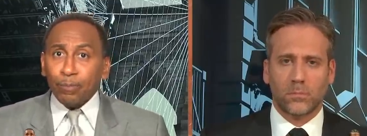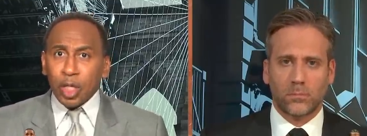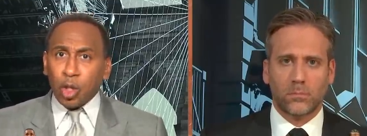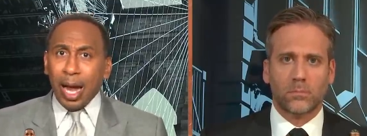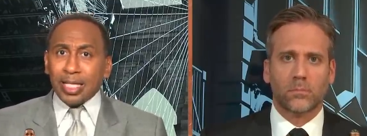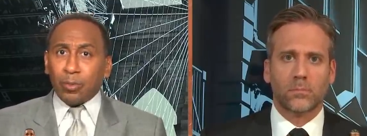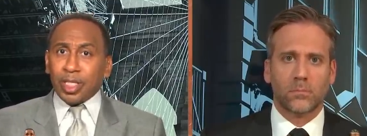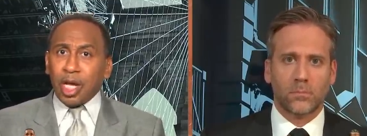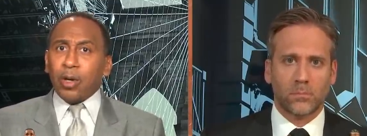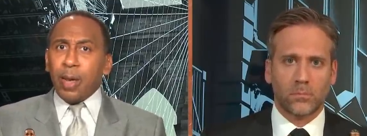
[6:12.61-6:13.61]
Speaker 1: So as a
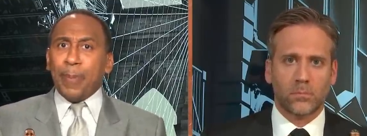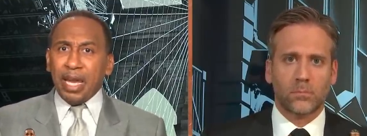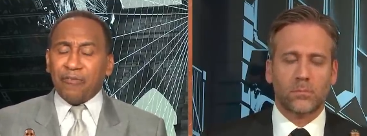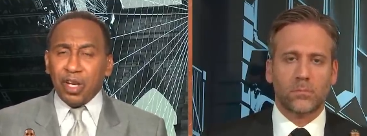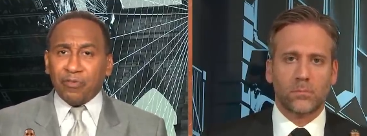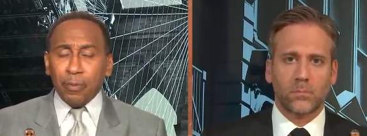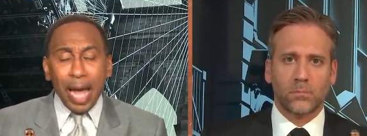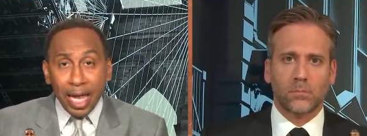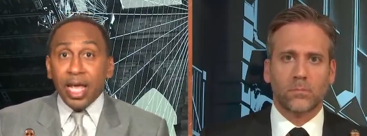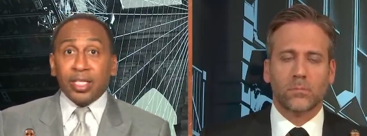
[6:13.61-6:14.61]
result, he benefited from
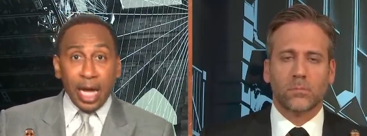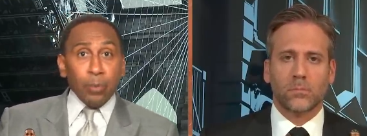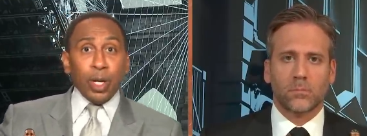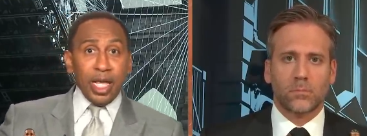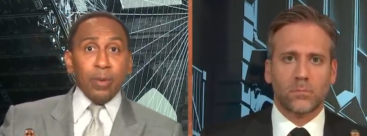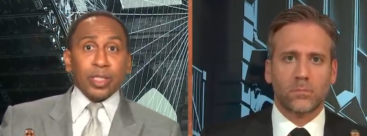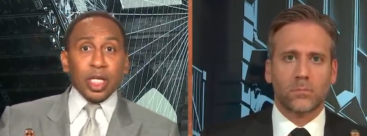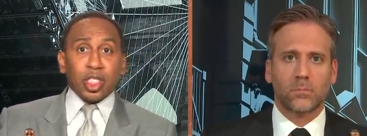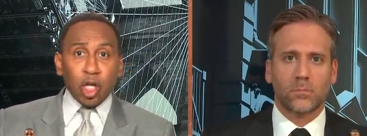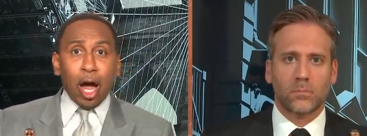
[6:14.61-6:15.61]
that. Then when he was the
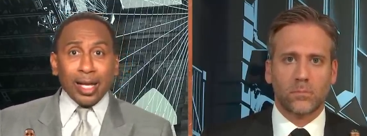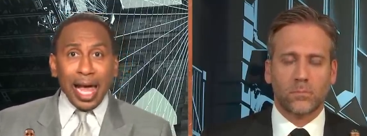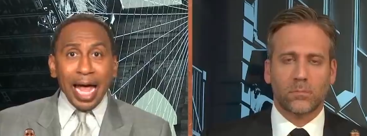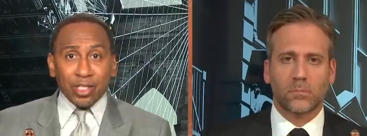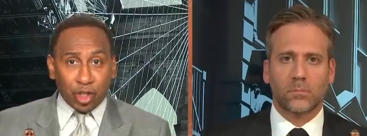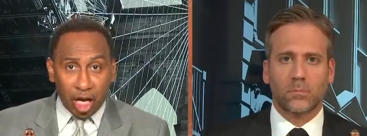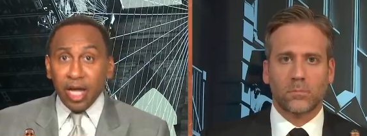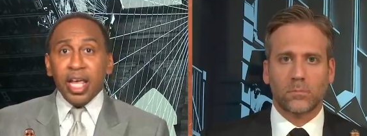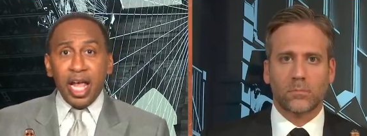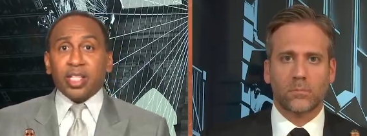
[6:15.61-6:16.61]
star last year
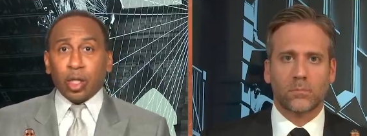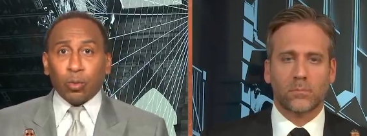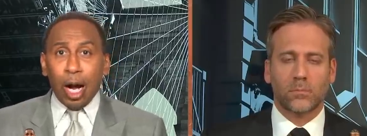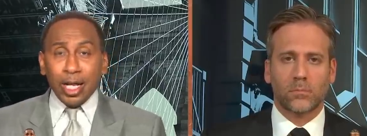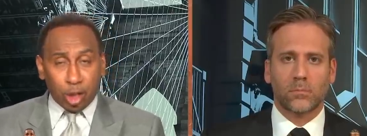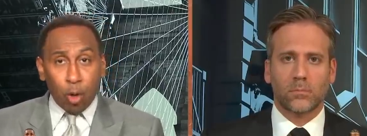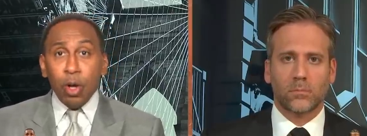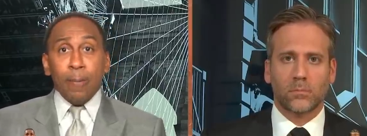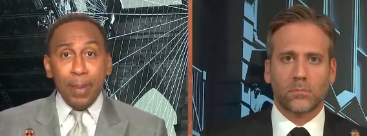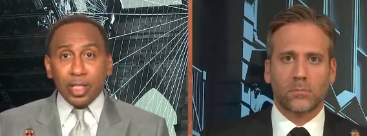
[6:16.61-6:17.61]
in Toronto,
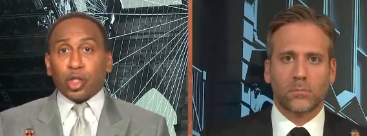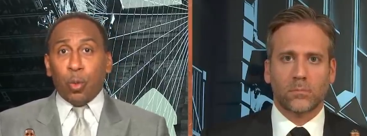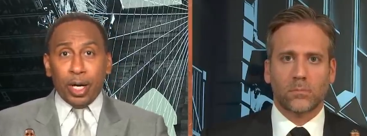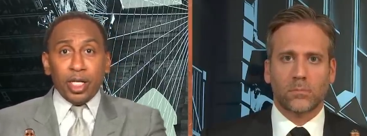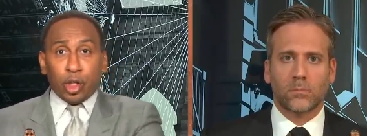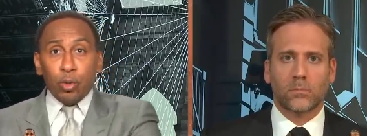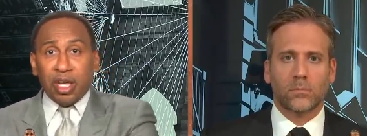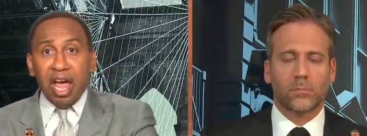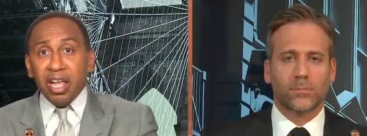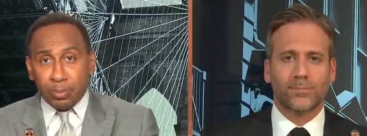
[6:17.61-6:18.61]
missed 22
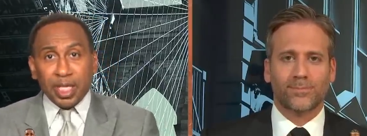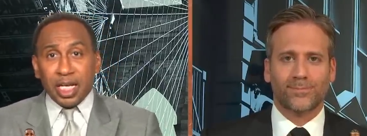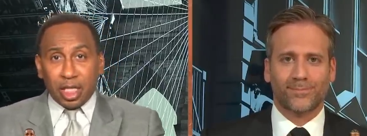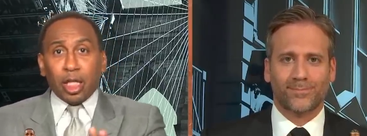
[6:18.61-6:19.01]
games because of